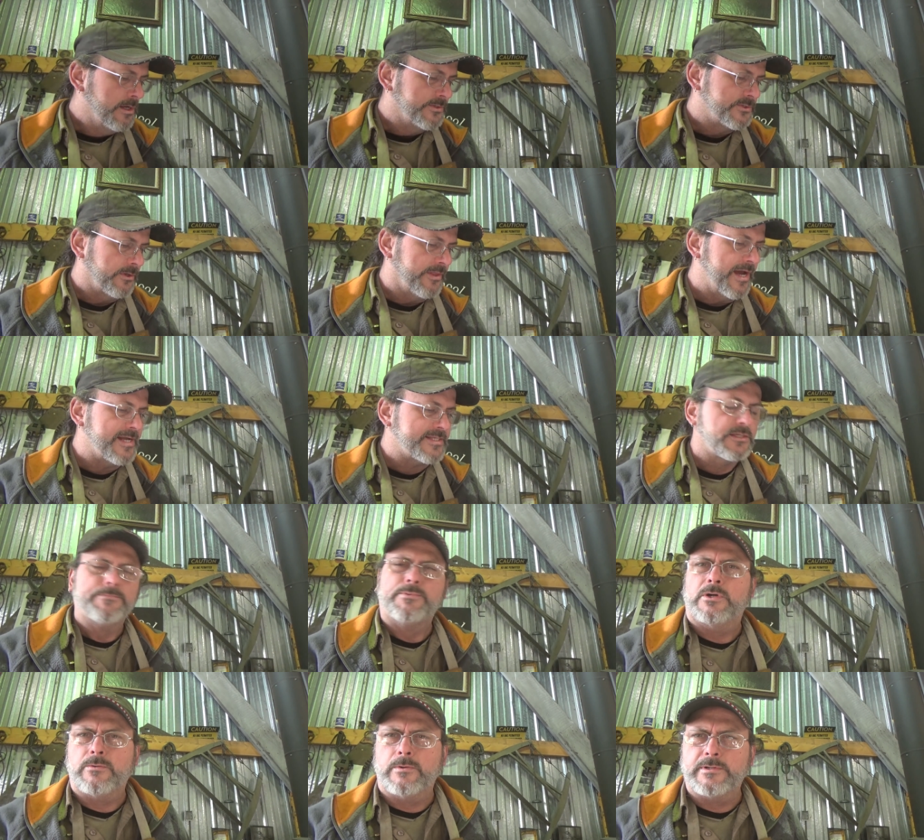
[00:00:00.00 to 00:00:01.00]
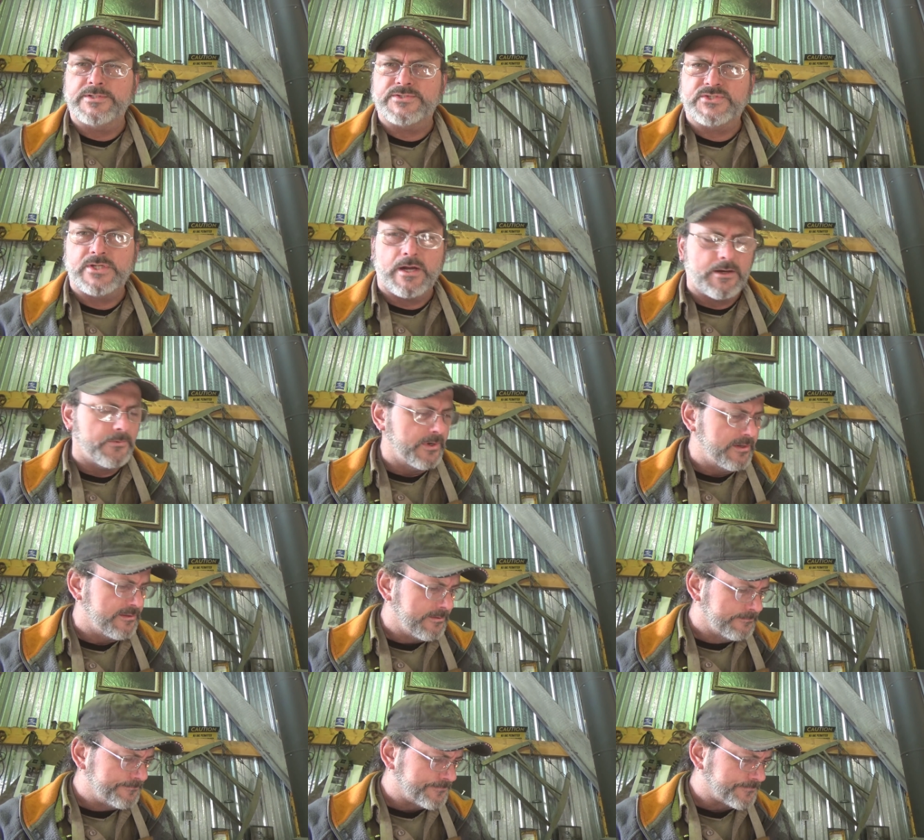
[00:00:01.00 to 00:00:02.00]
So that's the book we're going to start with,
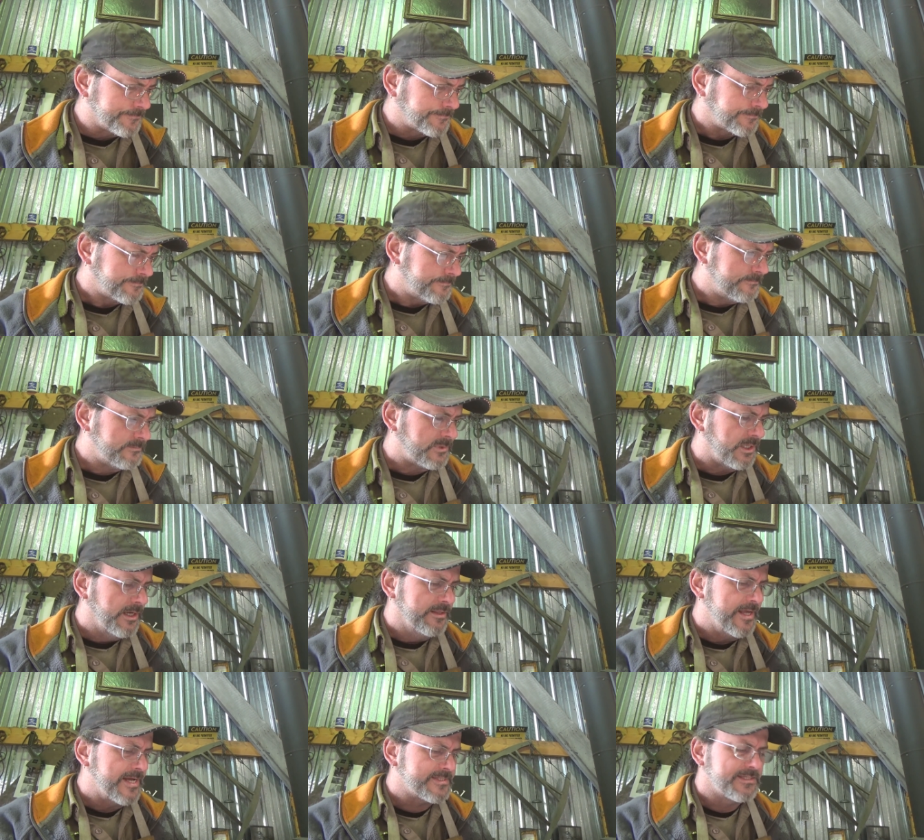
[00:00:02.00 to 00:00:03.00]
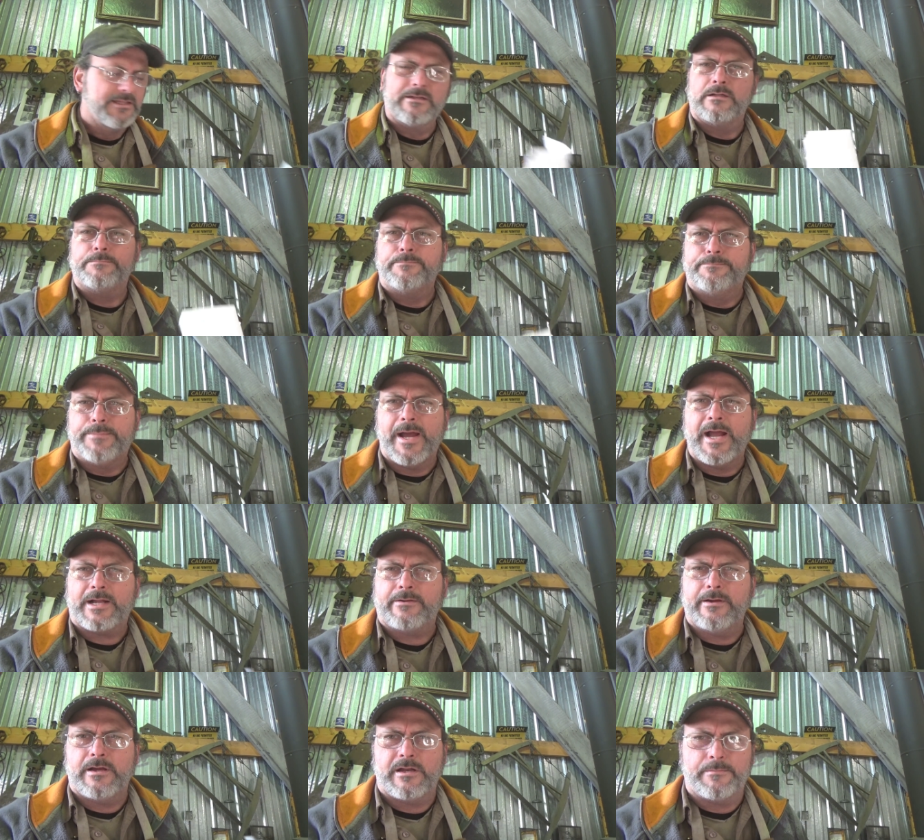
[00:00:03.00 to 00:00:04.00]
and that's a little
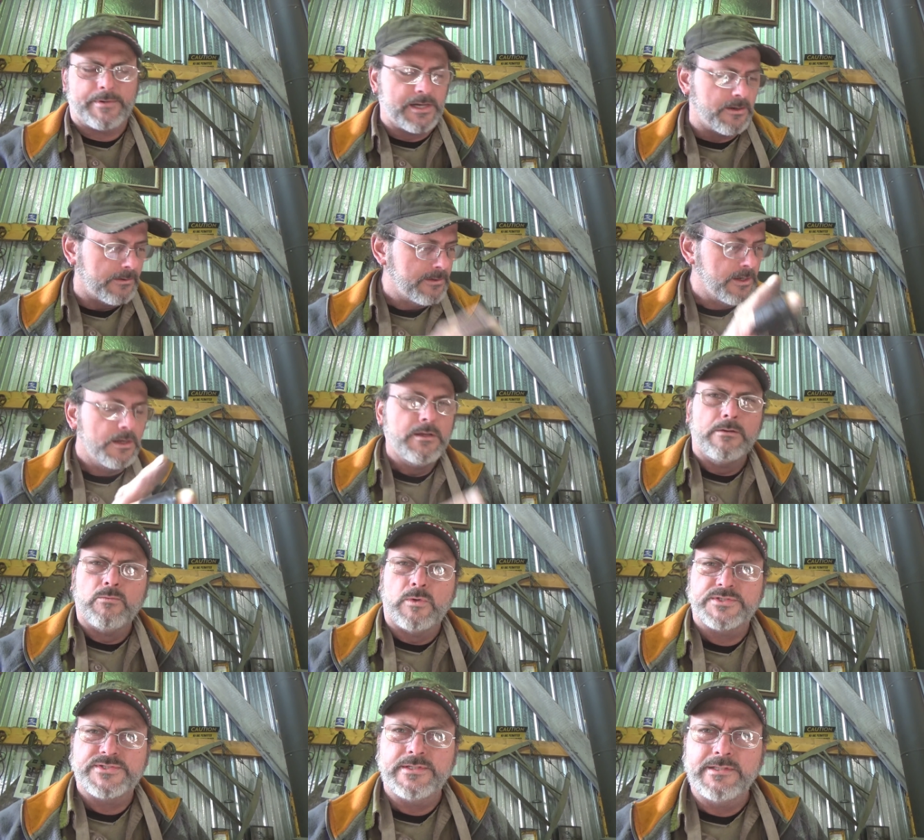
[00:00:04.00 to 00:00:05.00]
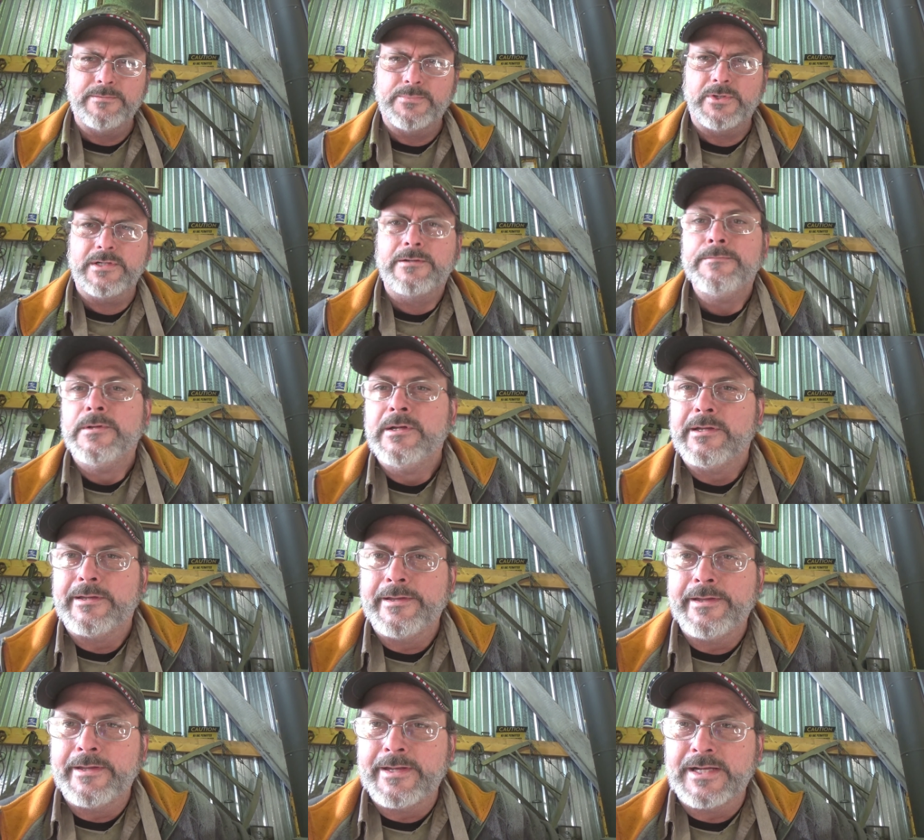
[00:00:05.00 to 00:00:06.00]
background about what's in the book,
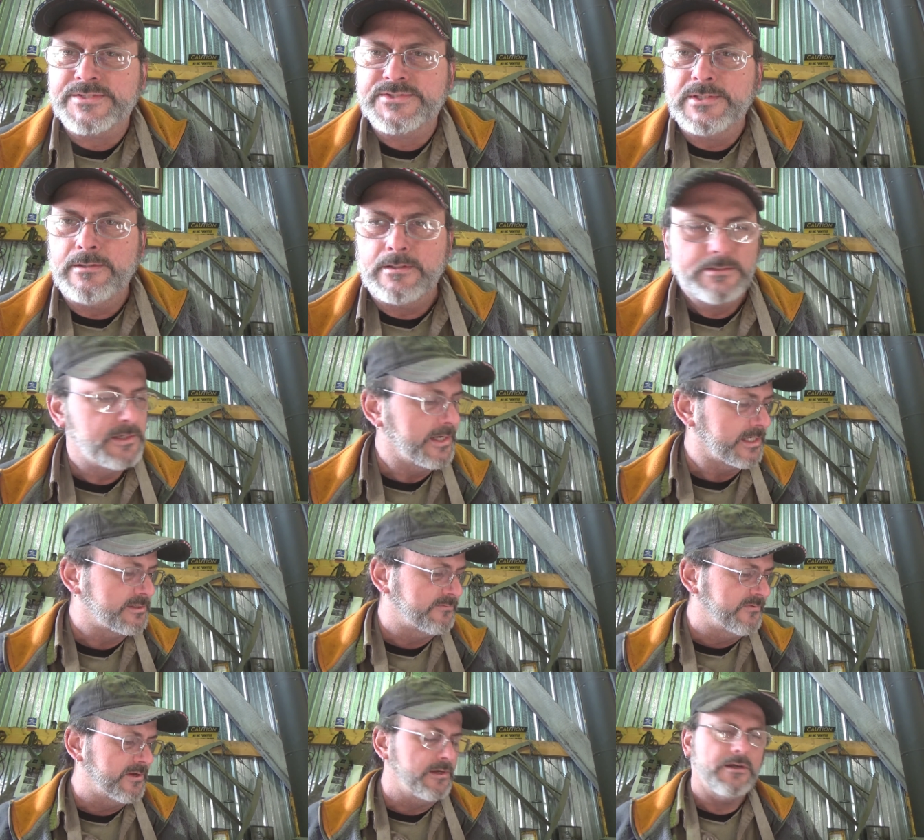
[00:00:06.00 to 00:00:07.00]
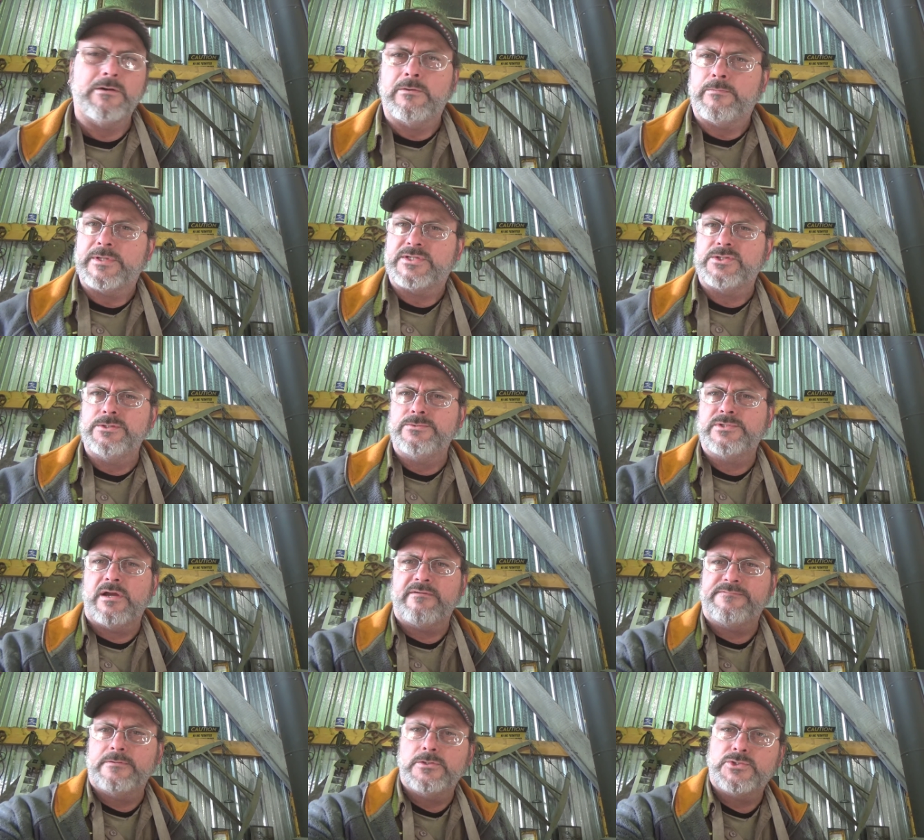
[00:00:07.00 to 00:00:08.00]
and I'll see you on the next video when we choose our
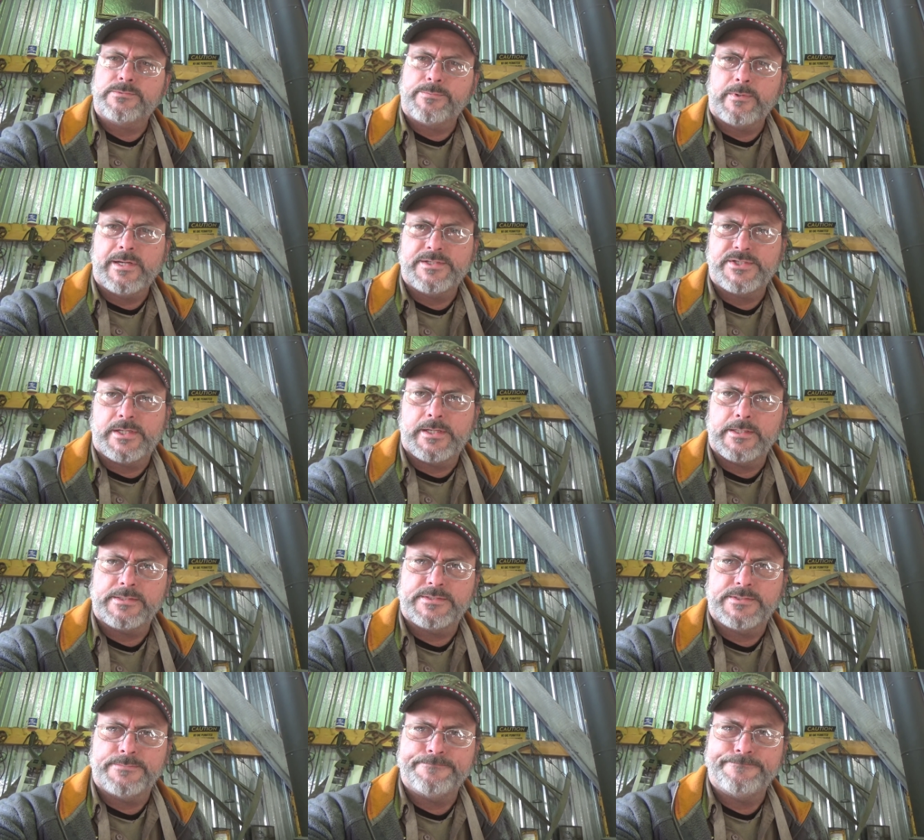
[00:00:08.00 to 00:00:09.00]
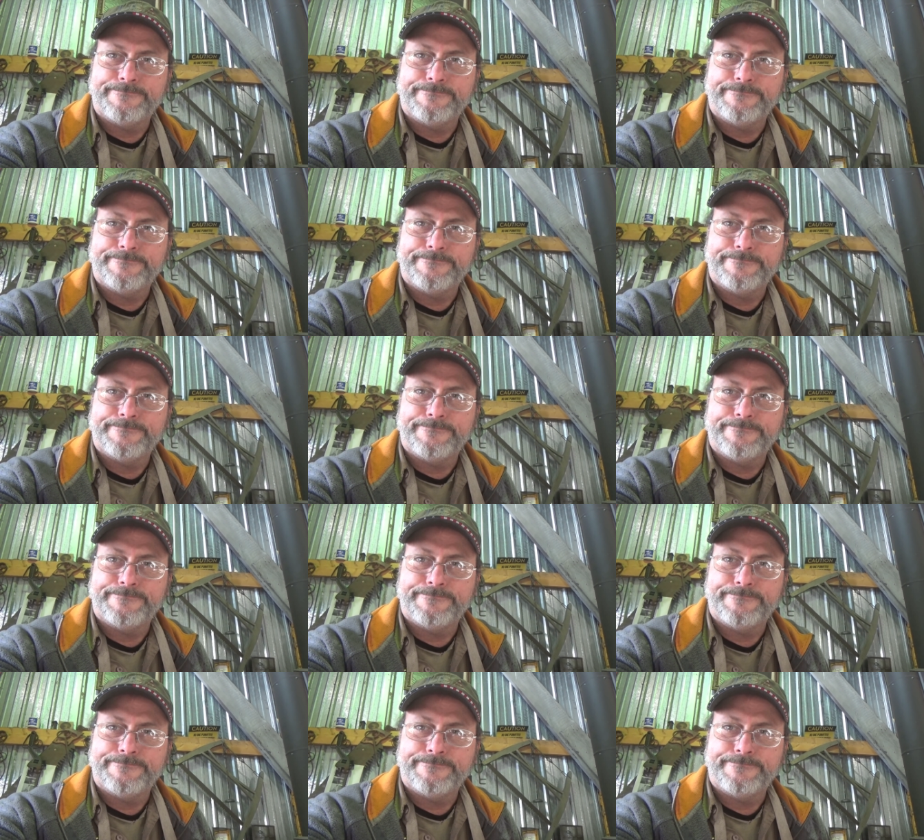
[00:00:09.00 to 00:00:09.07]
first project.